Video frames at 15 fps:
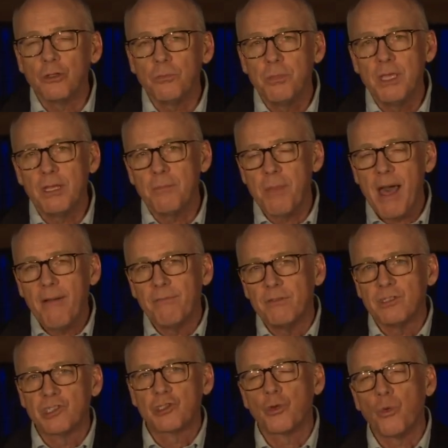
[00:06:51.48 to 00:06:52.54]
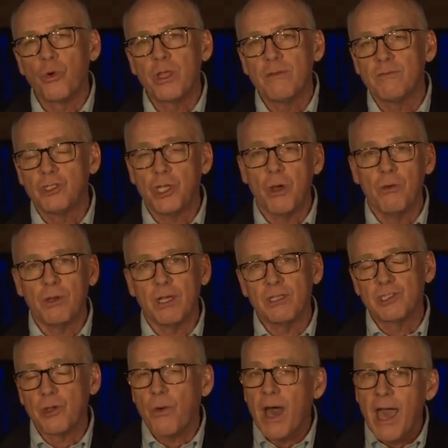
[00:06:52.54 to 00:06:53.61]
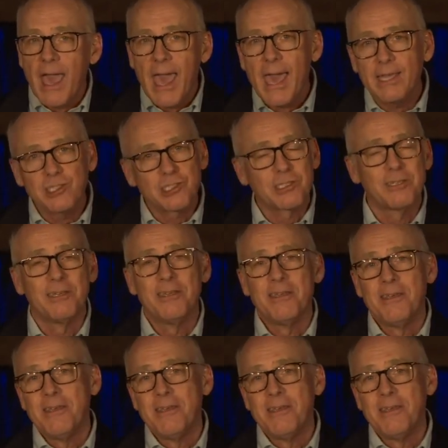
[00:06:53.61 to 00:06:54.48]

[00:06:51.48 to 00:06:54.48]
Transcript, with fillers: a little bit about the story of Jonah, so I asked,